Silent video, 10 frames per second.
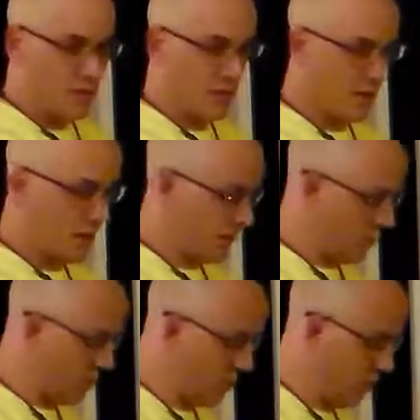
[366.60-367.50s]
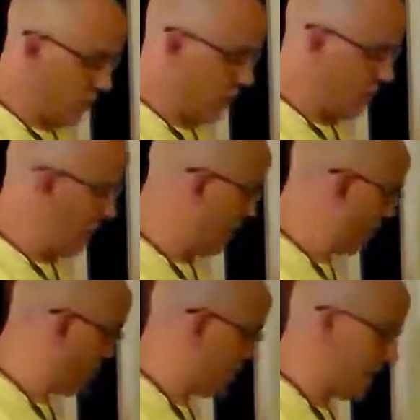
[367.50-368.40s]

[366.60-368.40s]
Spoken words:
right there. Boom, boom, boom. That